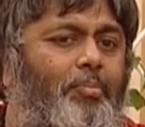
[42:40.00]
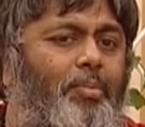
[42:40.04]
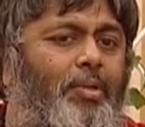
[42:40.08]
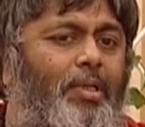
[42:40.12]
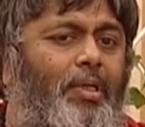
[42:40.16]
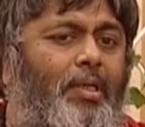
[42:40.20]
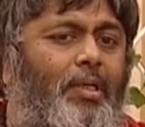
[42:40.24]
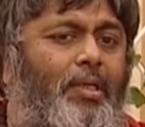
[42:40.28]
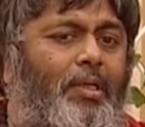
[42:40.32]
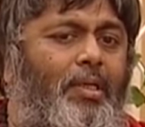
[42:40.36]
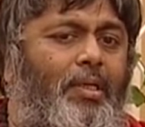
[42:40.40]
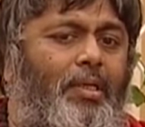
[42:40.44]

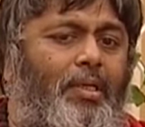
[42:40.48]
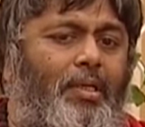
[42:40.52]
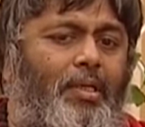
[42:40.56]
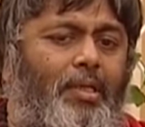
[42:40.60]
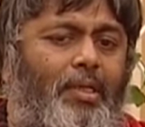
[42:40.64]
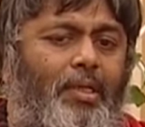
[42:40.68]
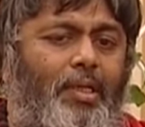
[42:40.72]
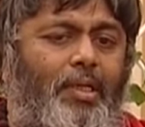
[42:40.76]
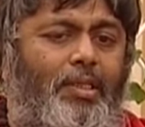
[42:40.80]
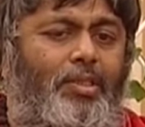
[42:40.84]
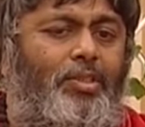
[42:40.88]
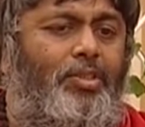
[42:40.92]
happening
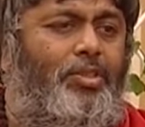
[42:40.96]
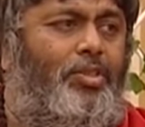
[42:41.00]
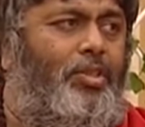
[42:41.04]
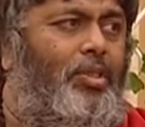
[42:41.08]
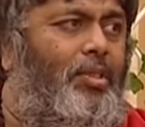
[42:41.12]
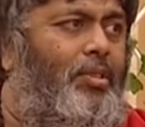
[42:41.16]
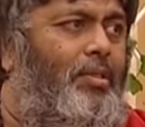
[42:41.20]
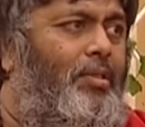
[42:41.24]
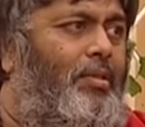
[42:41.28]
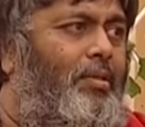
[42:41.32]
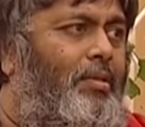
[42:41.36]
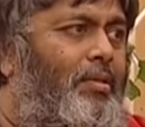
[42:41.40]
in
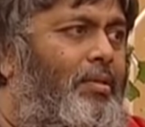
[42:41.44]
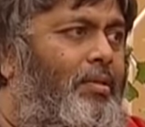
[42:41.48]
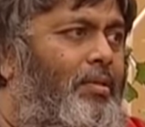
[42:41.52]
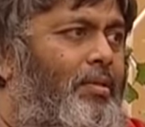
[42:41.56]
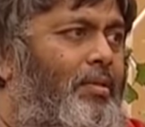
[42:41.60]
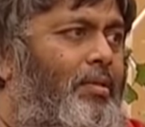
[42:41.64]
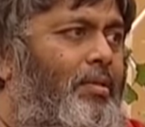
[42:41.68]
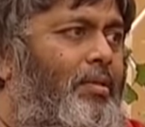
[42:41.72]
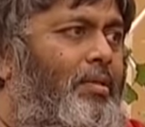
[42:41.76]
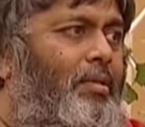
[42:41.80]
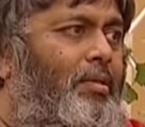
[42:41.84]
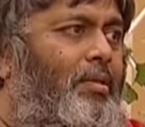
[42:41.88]
general,
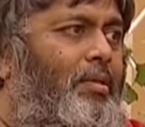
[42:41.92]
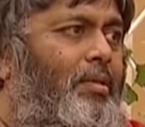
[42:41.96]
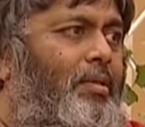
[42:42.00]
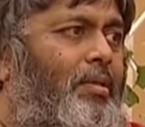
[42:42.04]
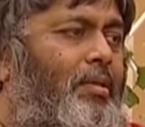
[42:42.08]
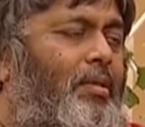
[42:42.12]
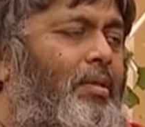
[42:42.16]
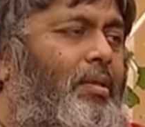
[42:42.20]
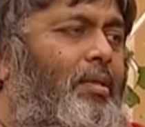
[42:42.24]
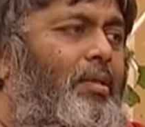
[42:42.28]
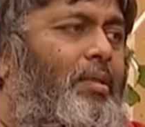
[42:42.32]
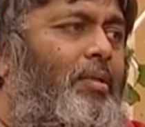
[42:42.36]

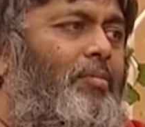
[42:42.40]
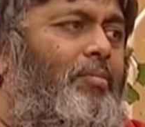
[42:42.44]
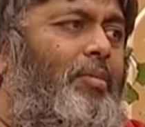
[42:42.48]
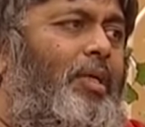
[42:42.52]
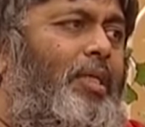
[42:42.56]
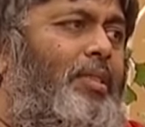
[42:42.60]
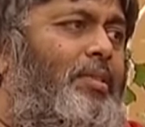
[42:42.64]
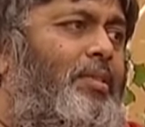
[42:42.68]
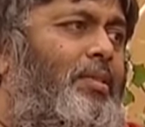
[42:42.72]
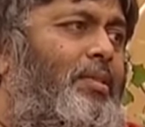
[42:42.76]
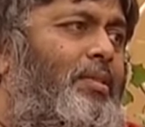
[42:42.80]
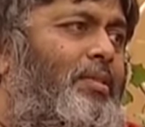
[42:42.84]
the
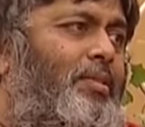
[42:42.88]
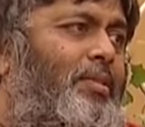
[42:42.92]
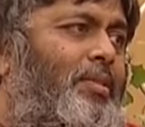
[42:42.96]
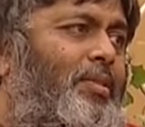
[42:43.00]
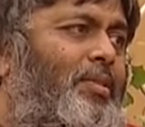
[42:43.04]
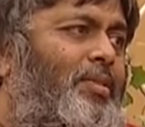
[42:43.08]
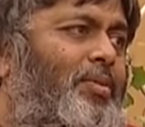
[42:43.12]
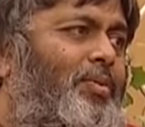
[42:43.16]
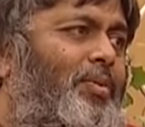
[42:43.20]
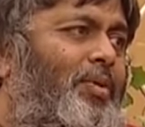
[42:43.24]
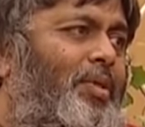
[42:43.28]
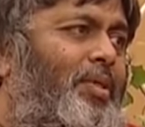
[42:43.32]
message
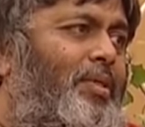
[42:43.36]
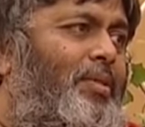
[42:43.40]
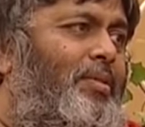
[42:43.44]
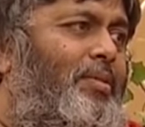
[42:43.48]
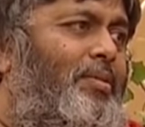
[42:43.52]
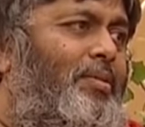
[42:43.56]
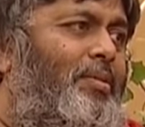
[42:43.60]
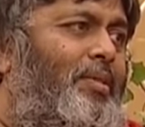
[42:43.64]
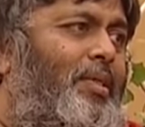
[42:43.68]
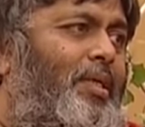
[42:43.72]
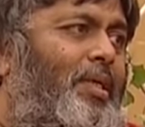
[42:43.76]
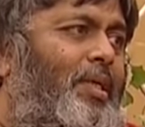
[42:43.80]
is going
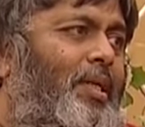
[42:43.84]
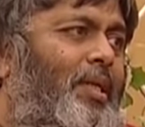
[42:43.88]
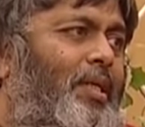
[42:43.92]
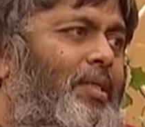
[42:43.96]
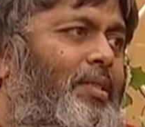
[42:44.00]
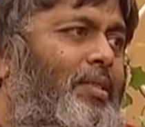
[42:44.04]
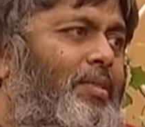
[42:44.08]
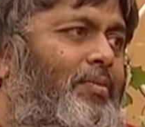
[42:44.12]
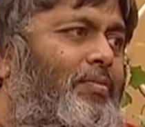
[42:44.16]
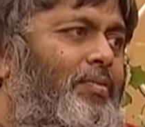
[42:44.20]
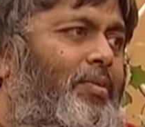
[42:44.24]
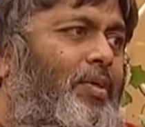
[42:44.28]
to the
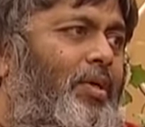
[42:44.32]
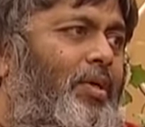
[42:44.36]
collective